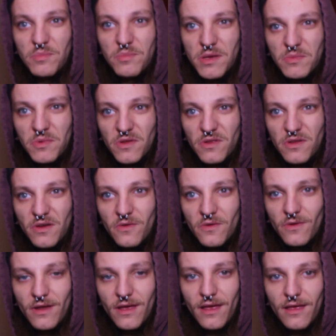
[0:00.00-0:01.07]
people
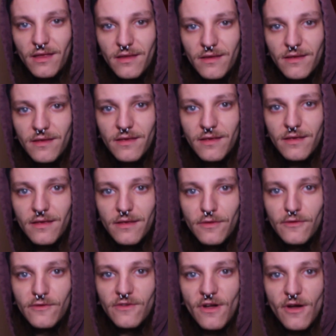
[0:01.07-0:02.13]
don't, and
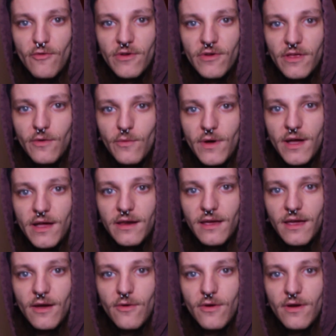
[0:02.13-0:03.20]
there's not really a way to
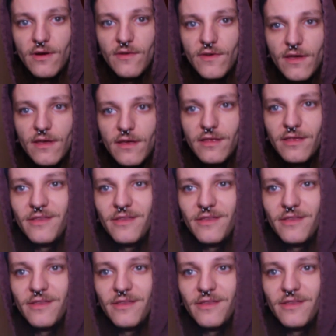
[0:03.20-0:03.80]
get rid of it.